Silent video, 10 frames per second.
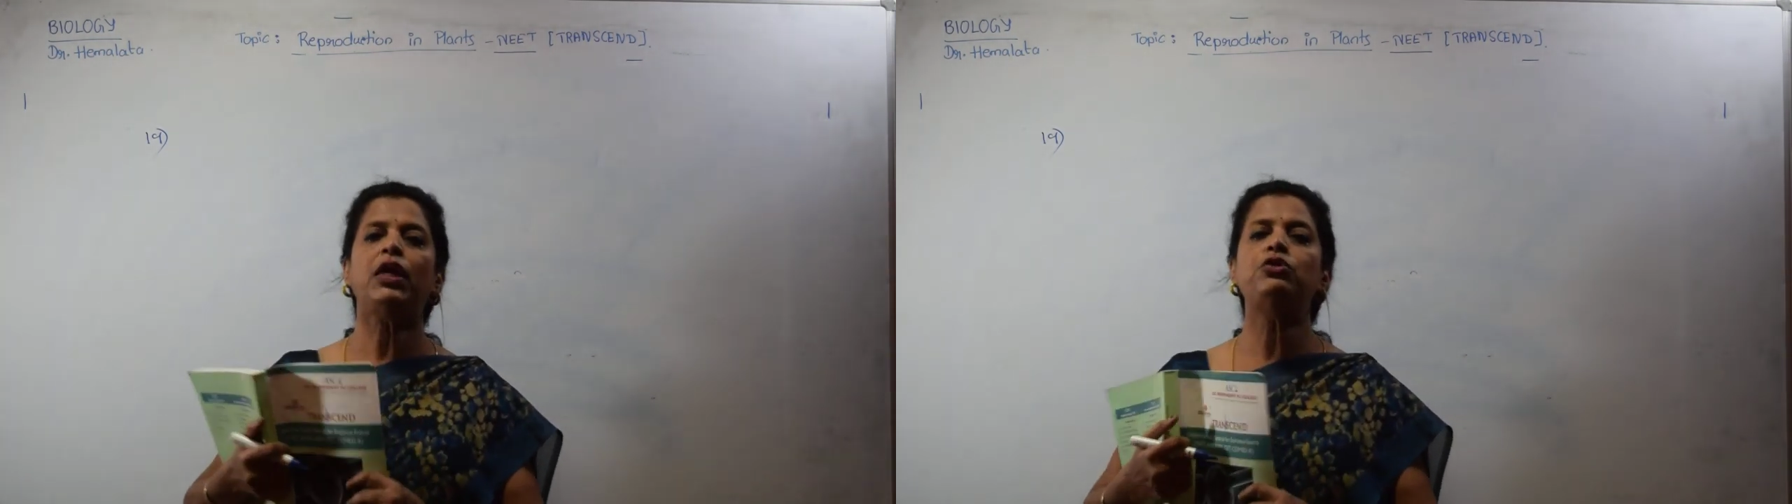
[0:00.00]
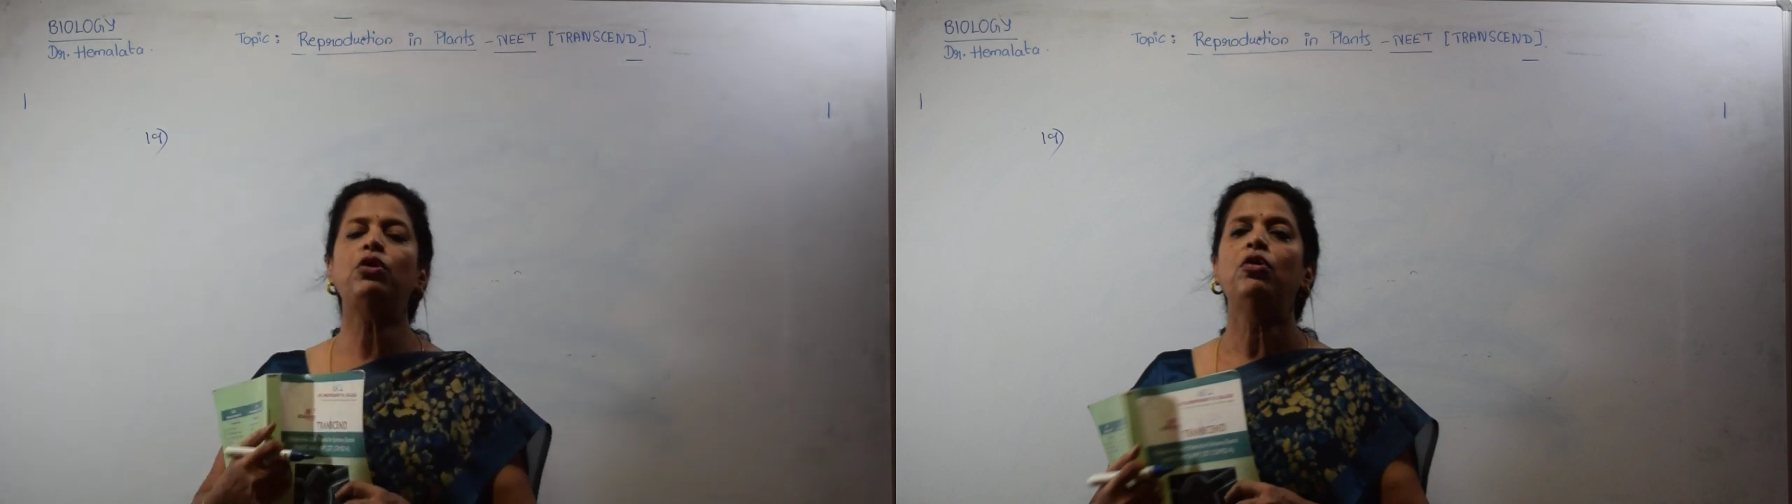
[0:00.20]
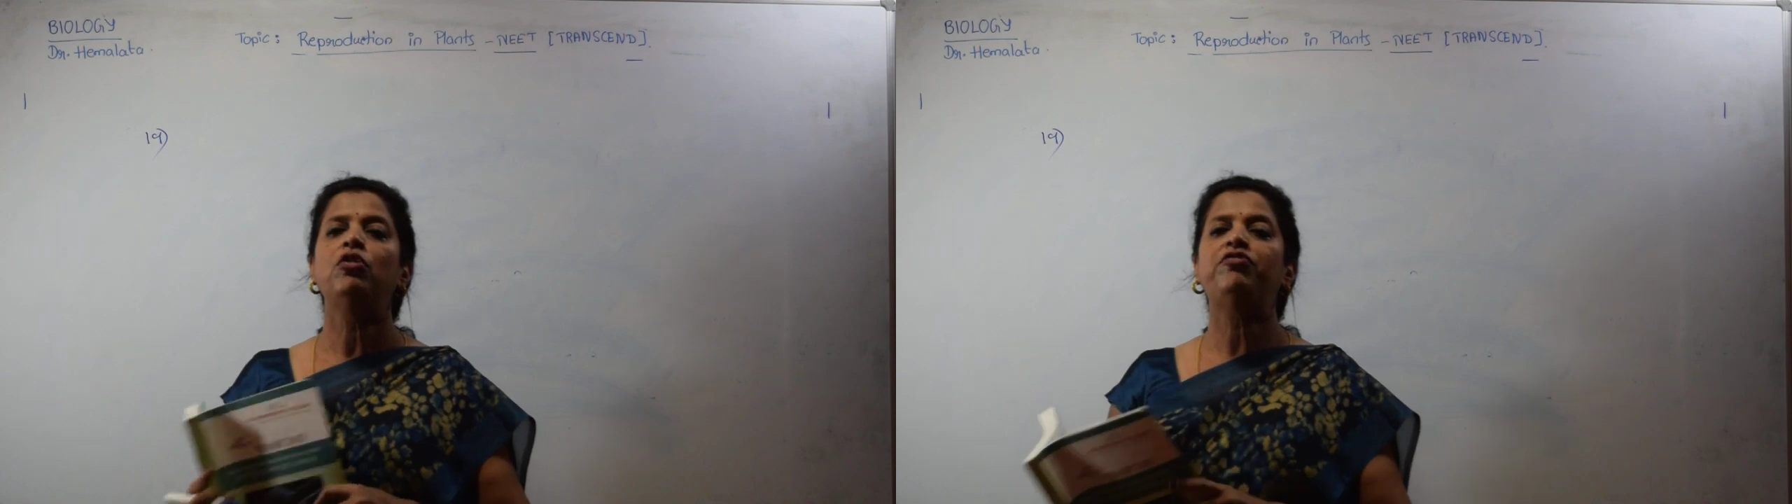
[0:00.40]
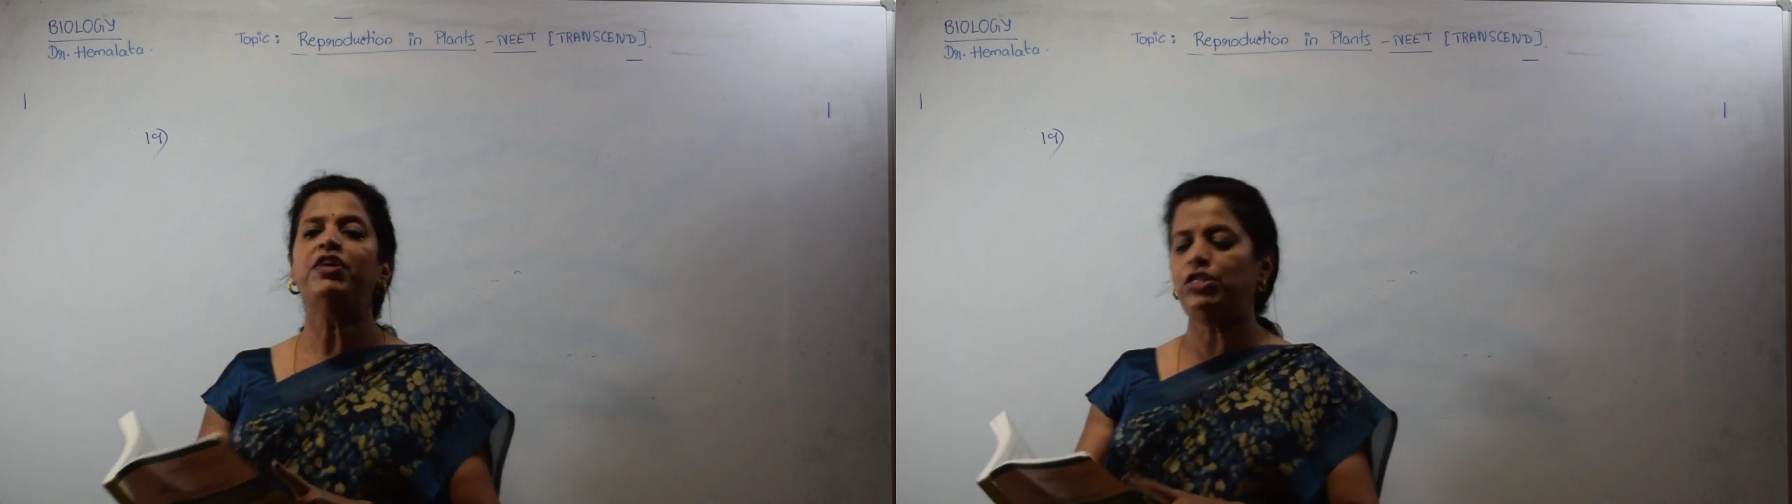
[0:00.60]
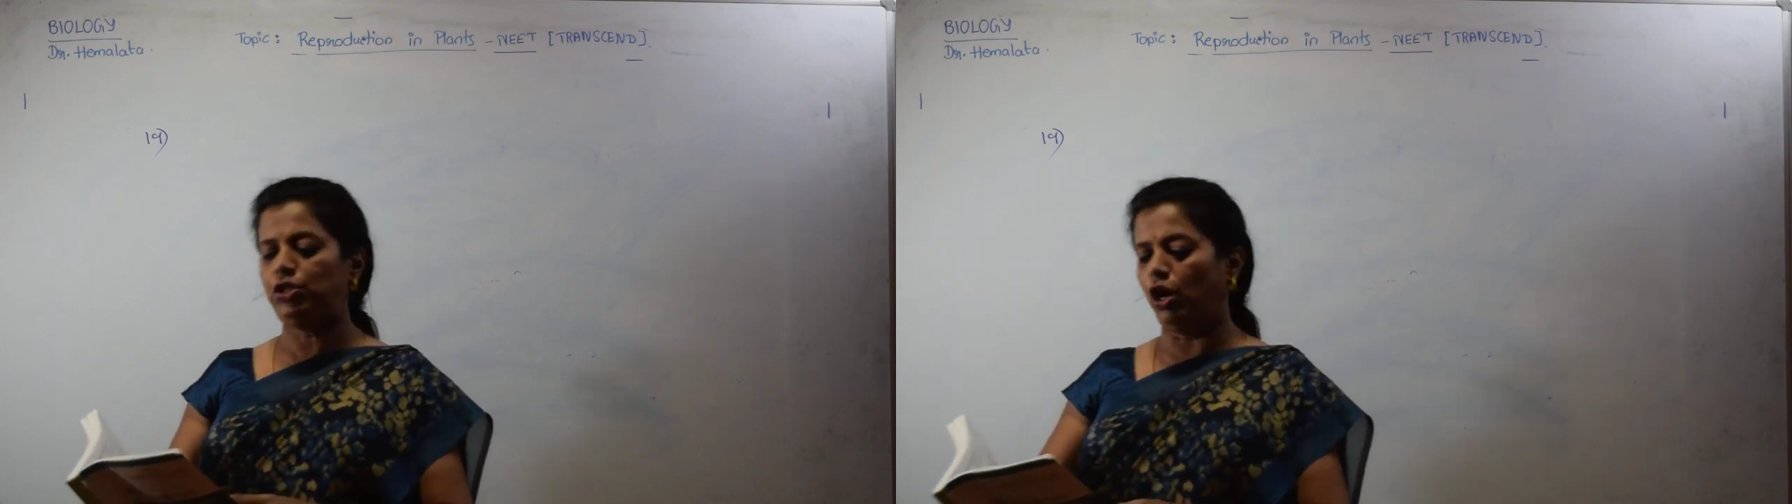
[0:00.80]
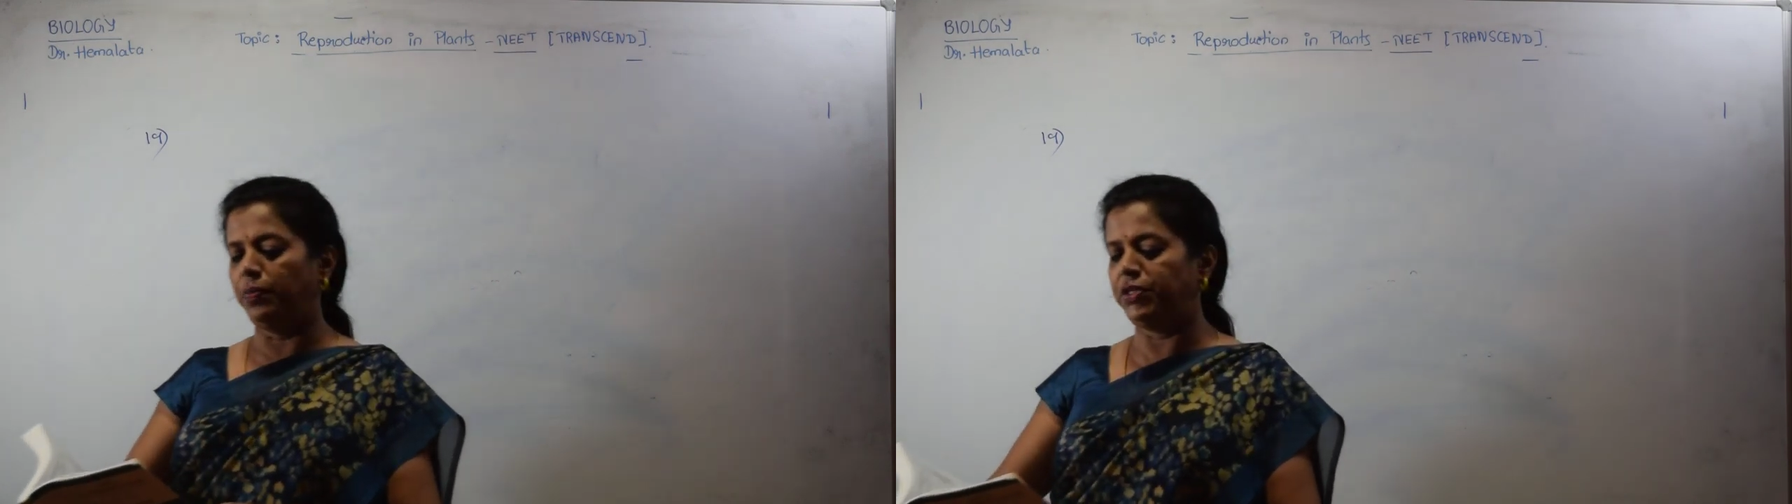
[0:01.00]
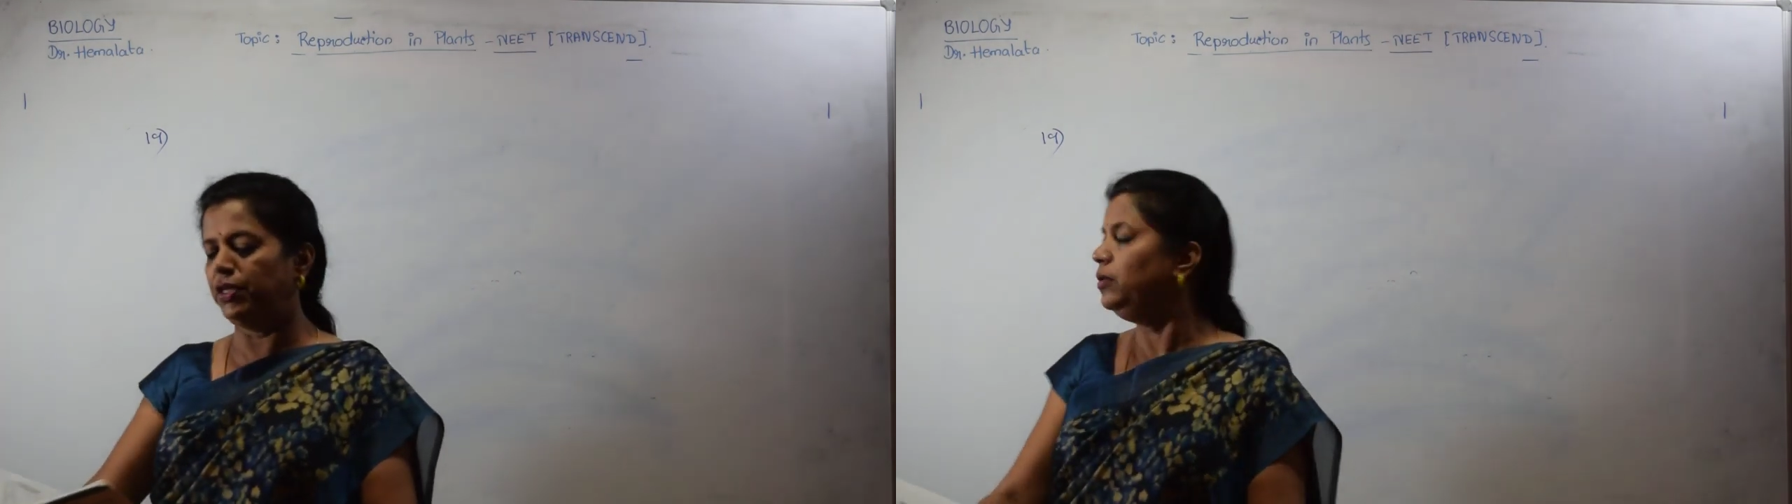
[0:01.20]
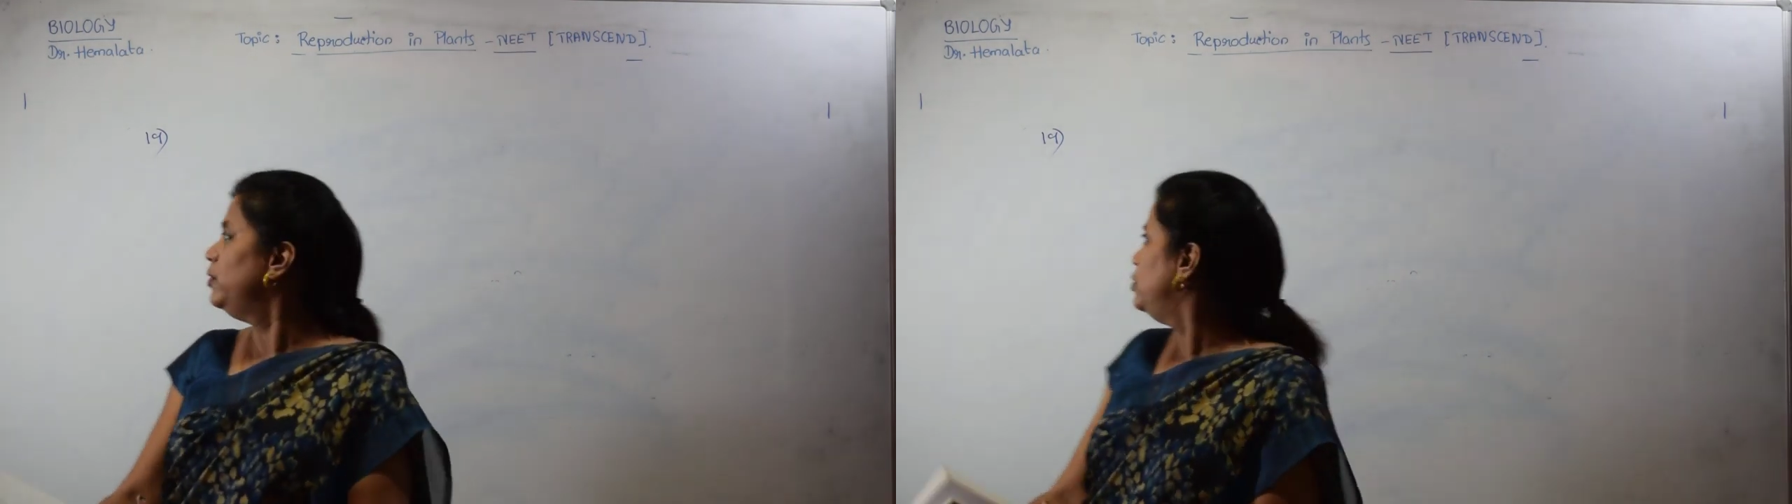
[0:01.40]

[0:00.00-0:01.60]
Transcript: So first option,